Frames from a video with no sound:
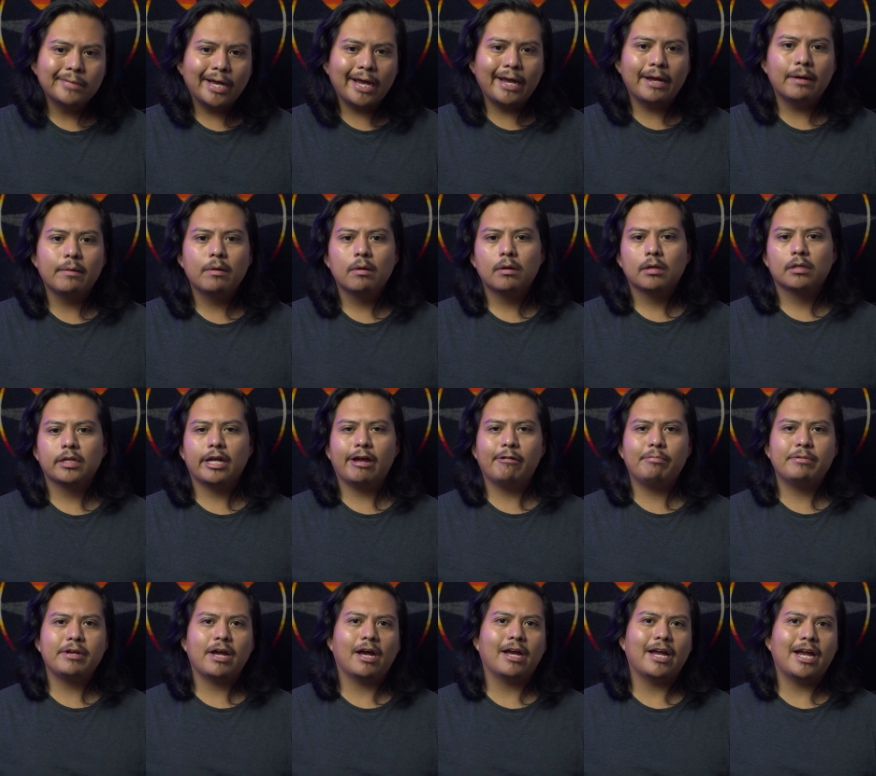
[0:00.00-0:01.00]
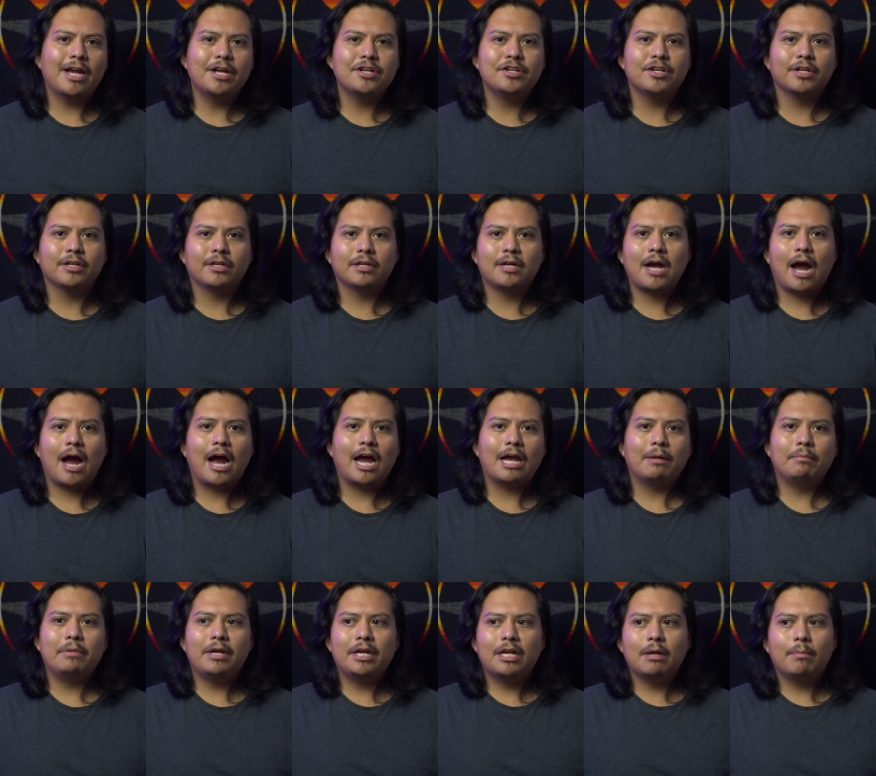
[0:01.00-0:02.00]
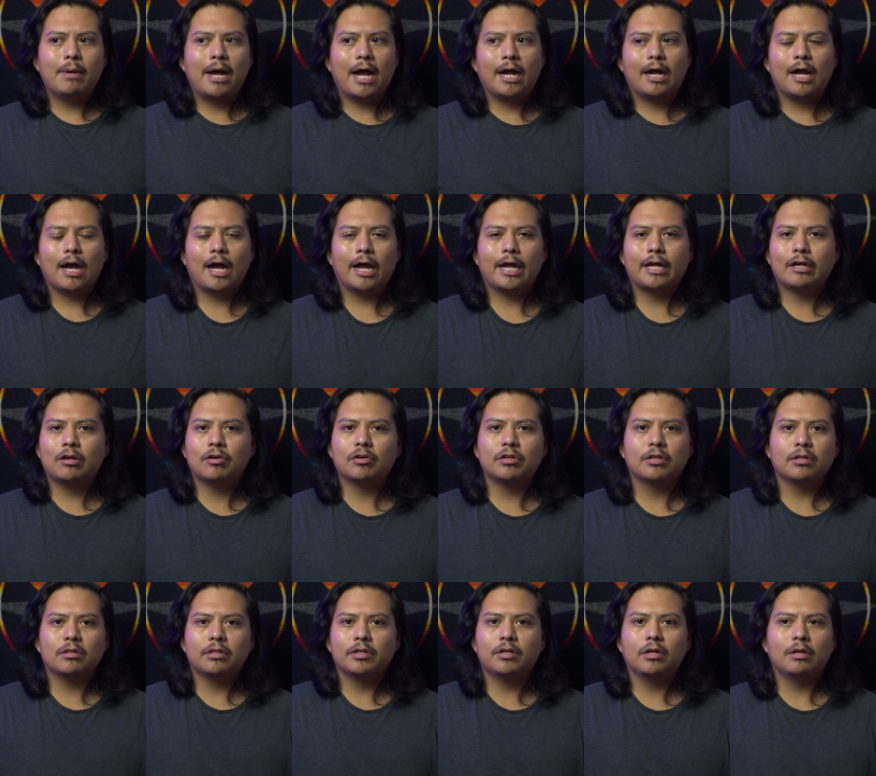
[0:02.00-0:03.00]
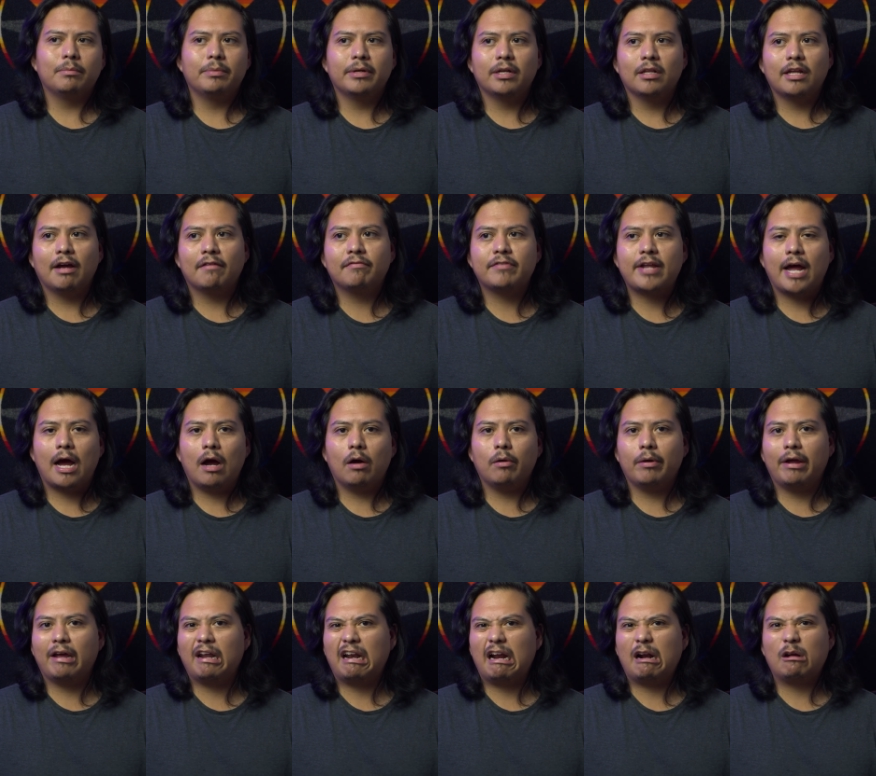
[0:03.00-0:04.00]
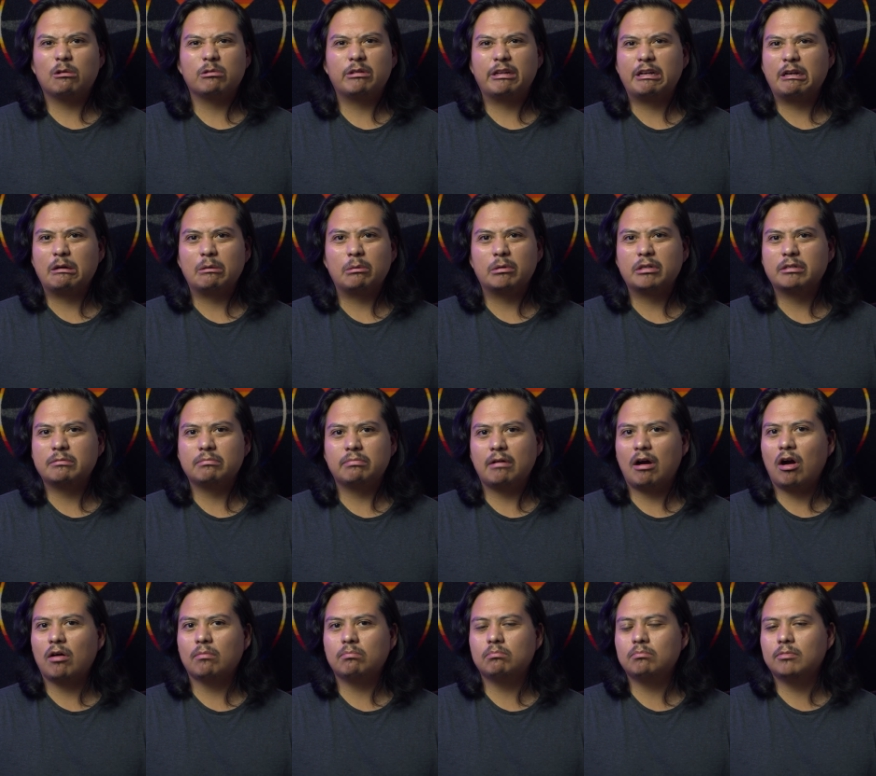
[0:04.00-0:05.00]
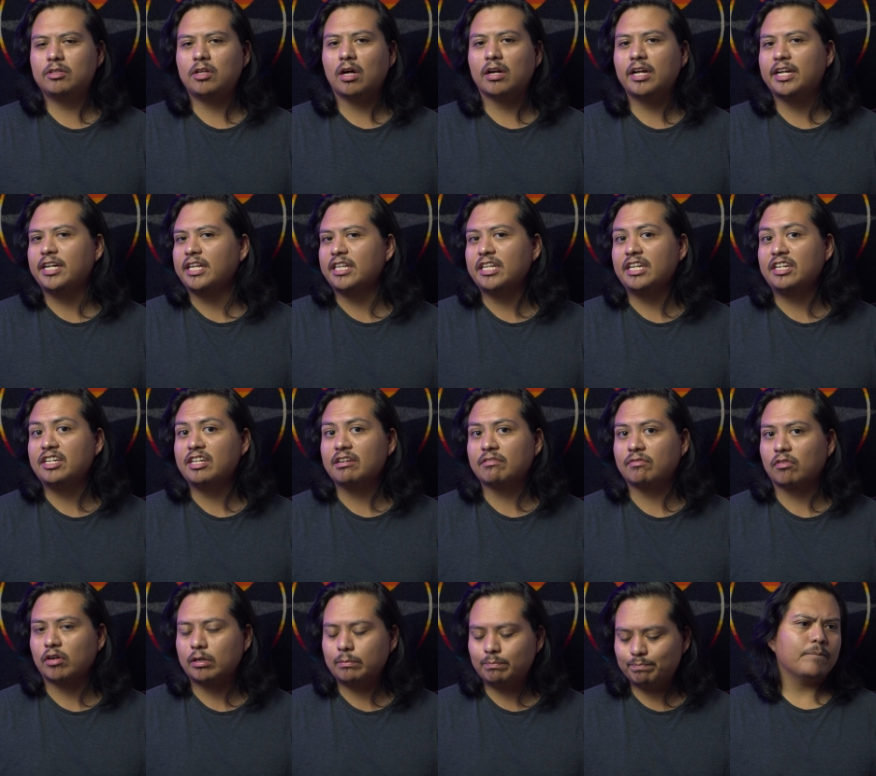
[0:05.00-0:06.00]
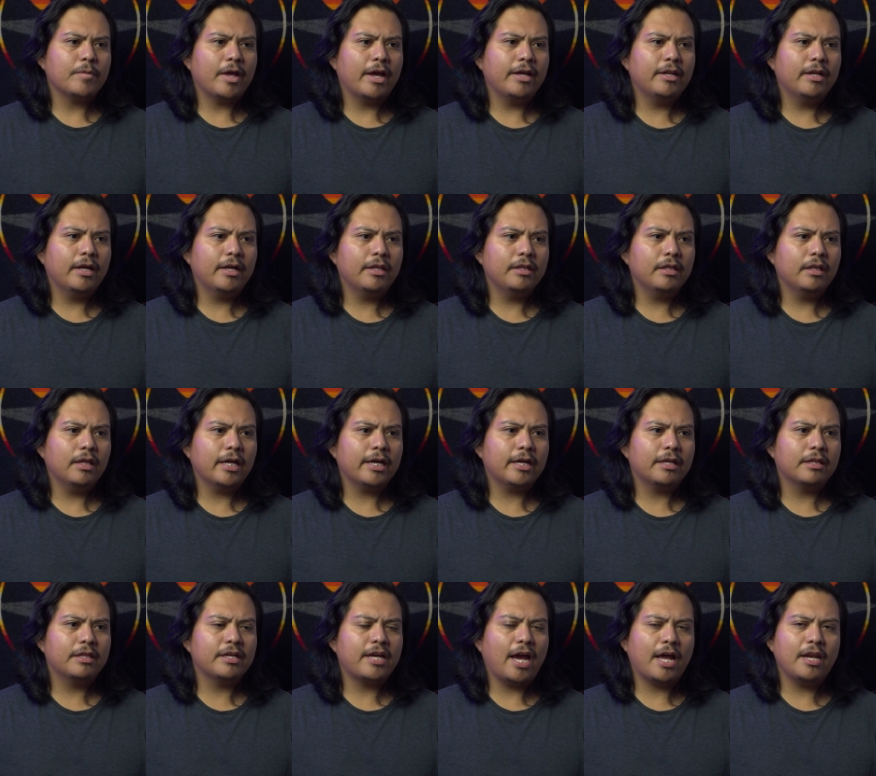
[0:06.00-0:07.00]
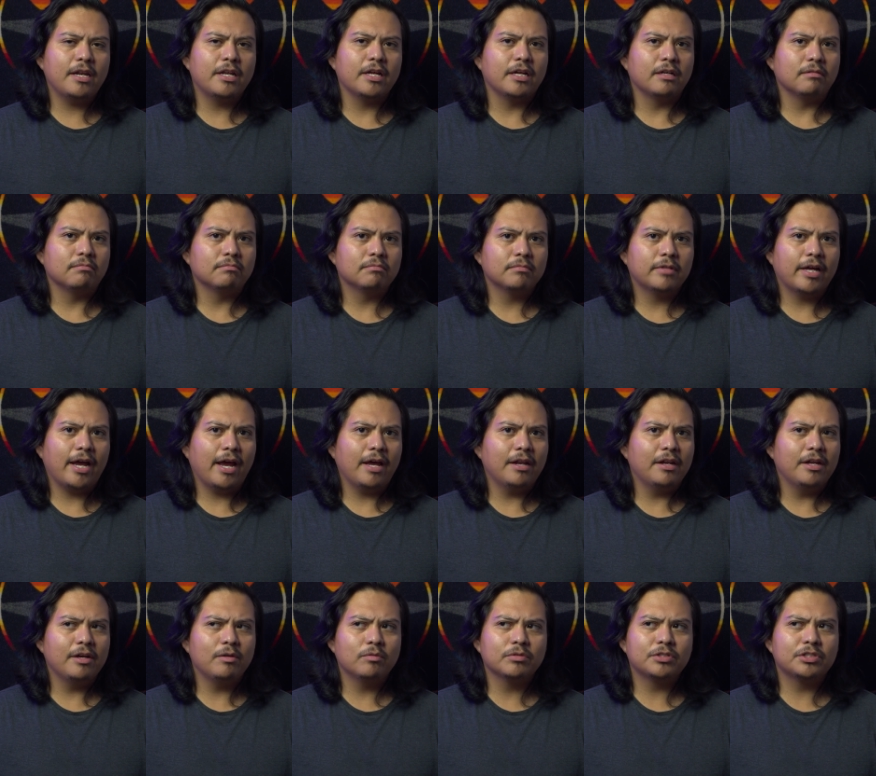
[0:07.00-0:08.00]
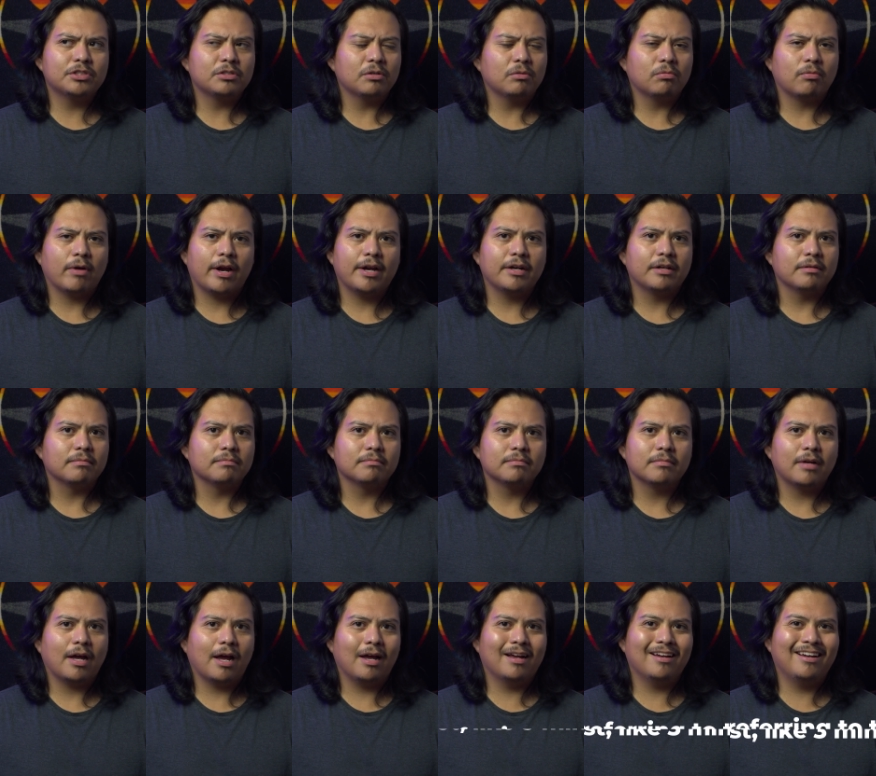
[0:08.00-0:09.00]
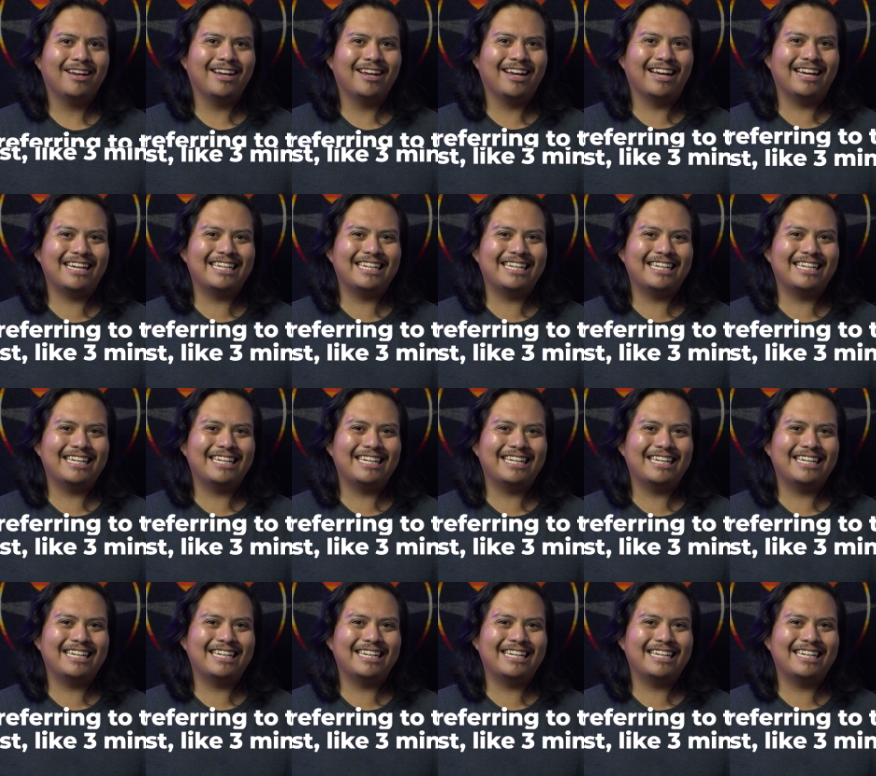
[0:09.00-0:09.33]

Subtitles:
the FBI agent guy being a bad guy could have literally been left out, and I don't think it would have done anything different. And then, like, the ending was so random. I